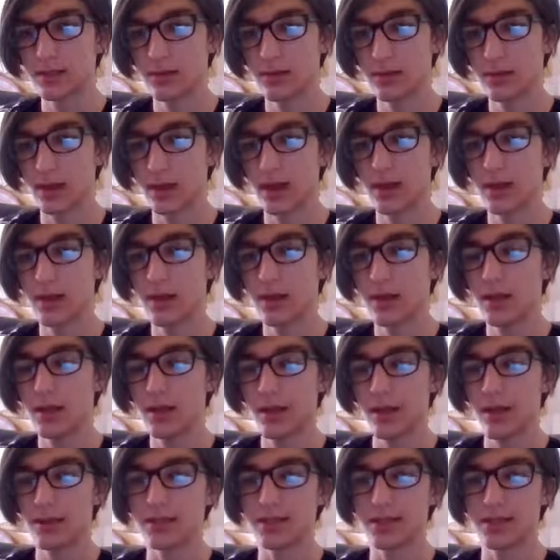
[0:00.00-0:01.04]
Alright.
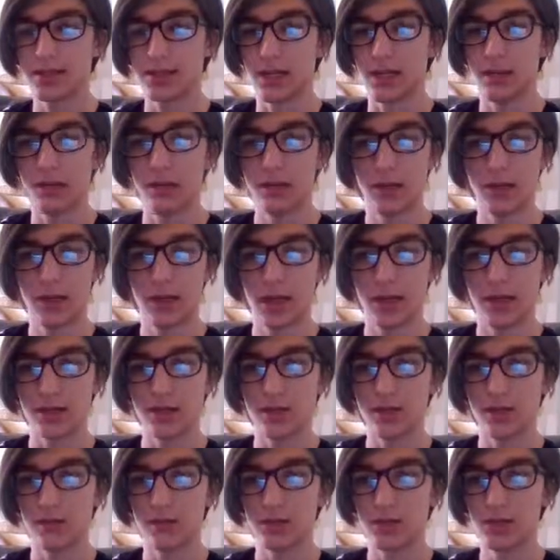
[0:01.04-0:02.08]
That was a terrible play. I
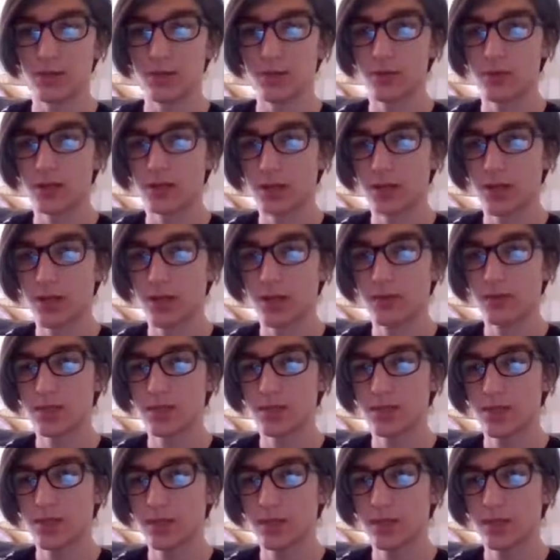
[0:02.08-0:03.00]
should have just Poison Jabbed.